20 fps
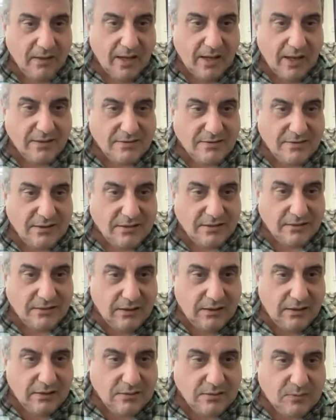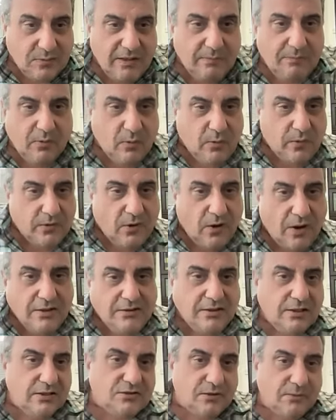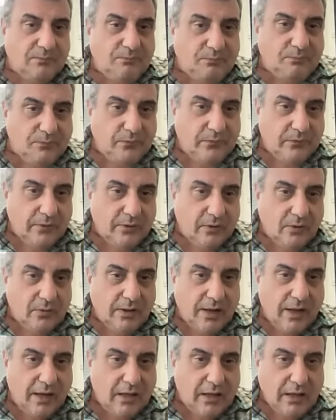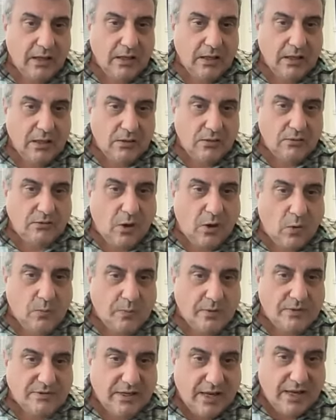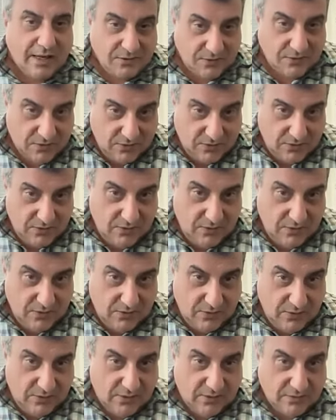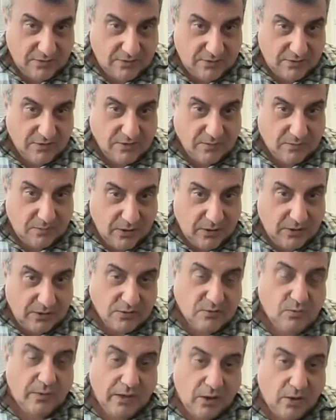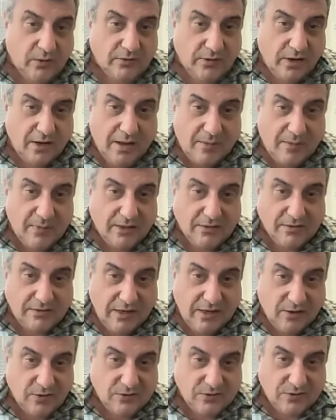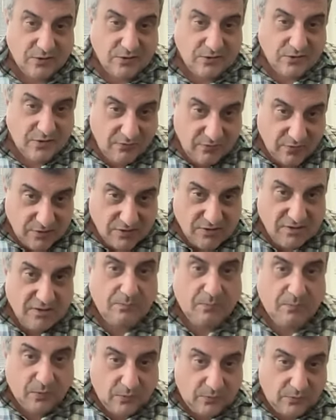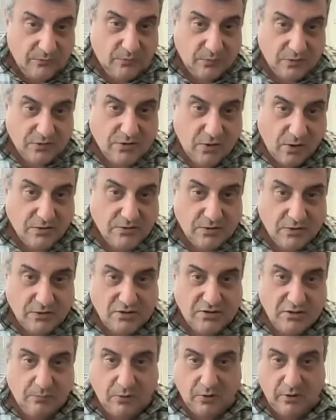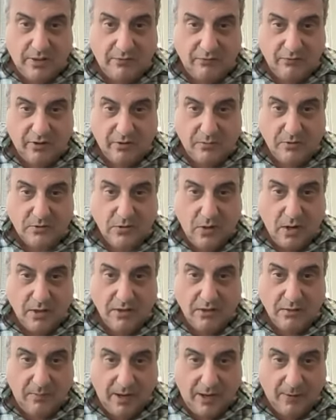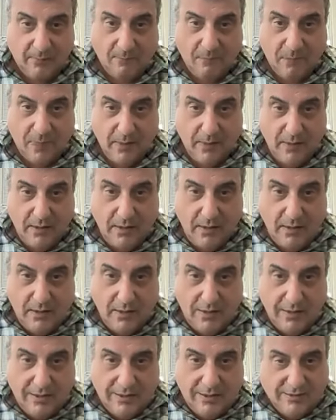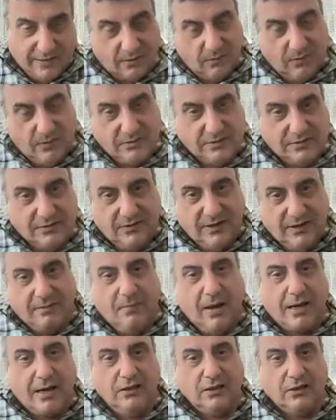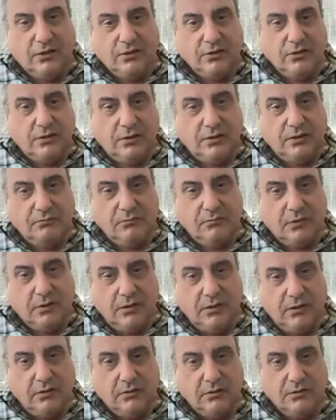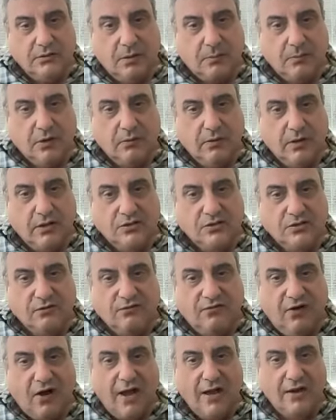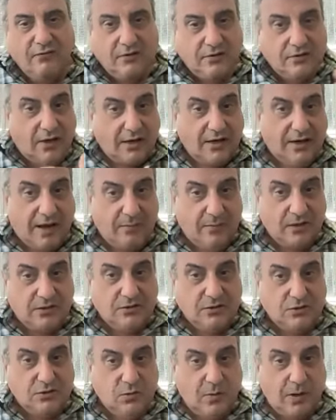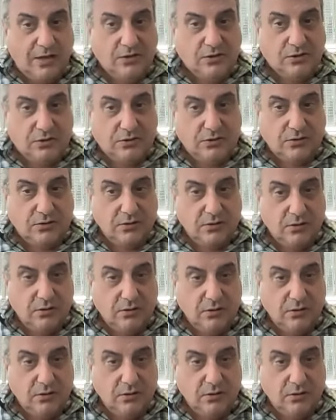And see, the deal is people with autism, okay, who don't possess these abilities we call dynamic intelligence, even simple, which starts at a simple level I've been talking about. Well, so they might learn to some degree to survive in dynamic situations.